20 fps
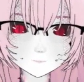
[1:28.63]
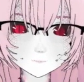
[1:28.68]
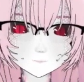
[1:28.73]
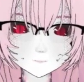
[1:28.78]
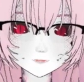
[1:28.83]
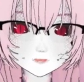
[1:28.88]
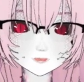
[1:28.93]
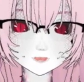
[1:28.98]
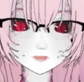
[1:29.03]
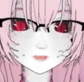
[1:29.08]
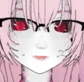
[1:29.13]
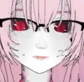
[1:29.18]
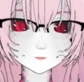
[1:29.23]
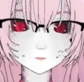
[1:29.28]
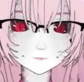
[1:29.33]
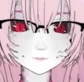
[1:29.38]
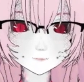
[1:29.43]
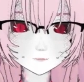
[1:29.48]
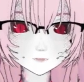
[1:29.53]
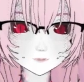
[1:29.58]
I
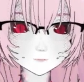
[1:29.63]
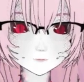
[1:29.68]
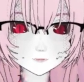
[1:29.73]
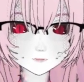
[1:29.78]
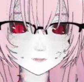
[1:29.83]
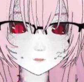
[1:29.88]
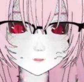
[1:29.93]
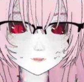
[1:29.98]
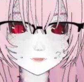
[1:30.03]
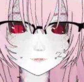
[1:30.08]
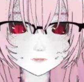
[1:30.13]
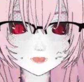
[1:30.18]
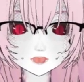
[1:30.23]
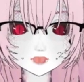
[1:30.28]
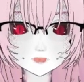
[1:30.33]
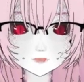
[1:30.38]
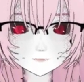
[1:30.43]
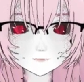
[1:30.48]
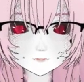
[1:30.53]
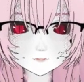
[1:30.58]
just don't know how I'll be